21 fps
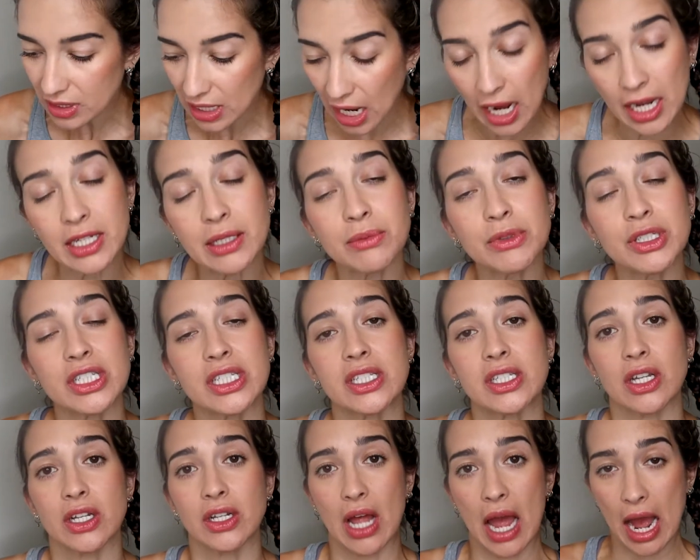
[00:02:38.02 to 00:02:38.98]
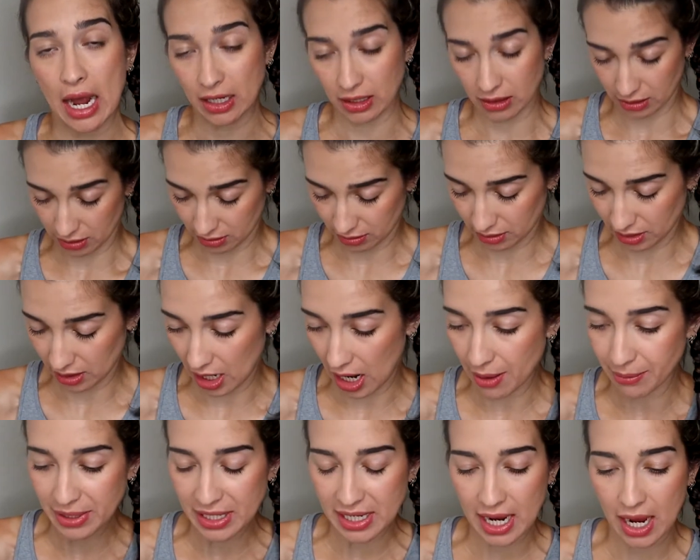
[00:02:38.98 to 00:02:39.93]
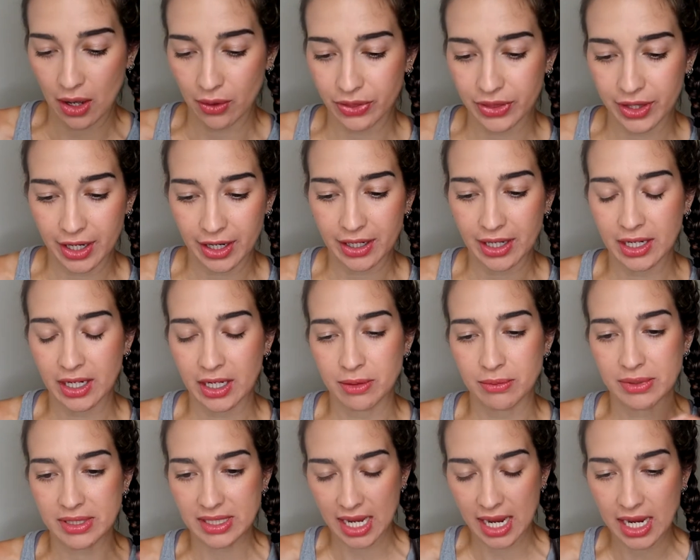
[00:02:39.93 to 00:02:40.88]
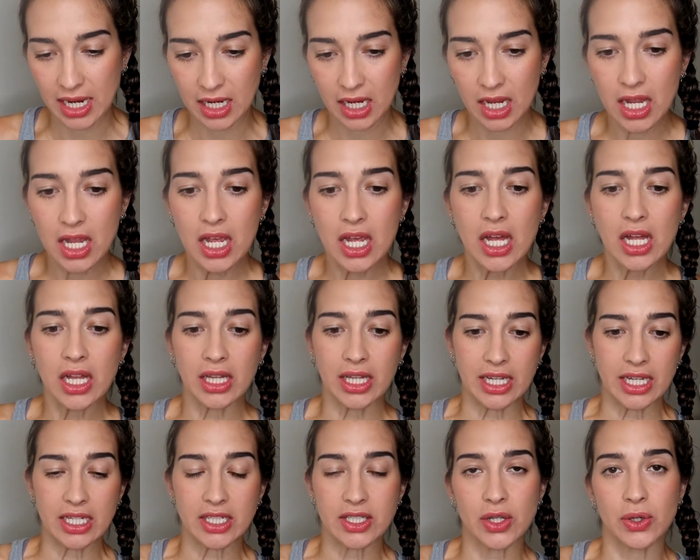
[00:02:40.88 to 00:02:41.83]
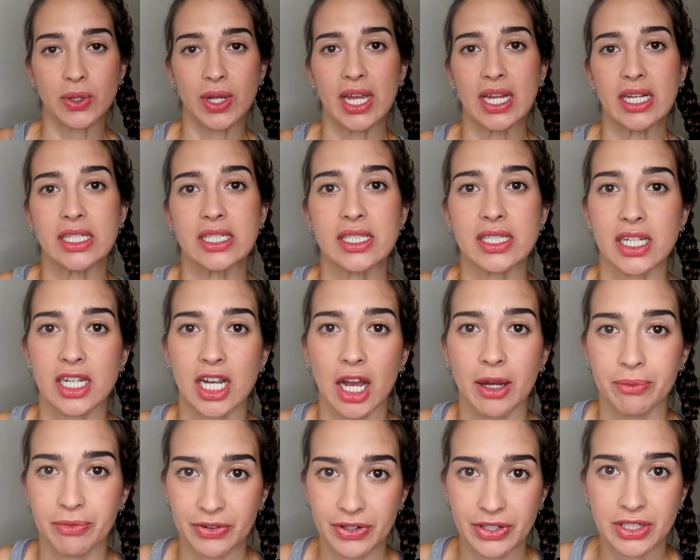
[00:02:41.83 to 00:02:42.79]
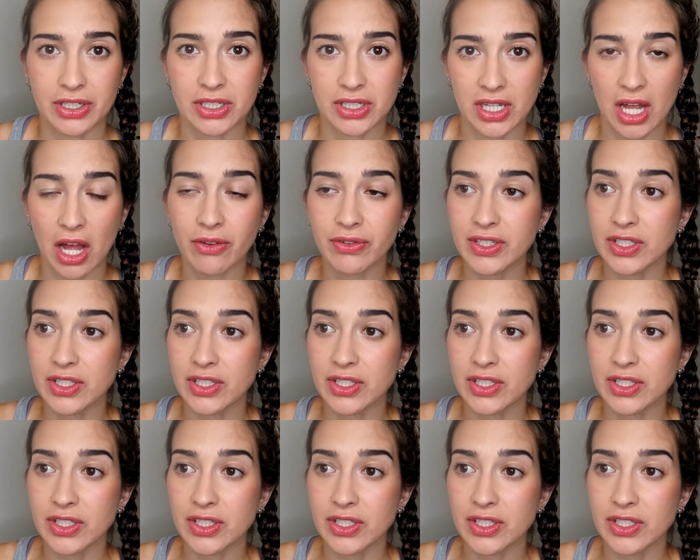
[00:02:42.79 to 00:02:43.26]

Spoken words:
I am just coming out there and I'm saying, it's okay to stick up for yourself.